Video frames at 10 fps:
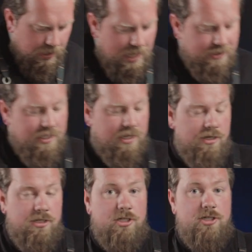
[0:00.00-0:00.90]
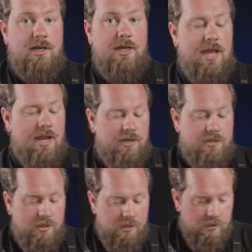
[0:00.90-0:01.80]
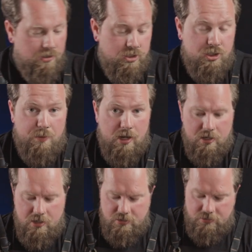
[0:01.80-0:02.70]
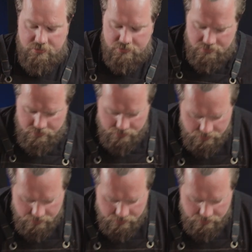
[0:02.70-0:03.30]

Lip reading: Last second addition at the end, spring onions.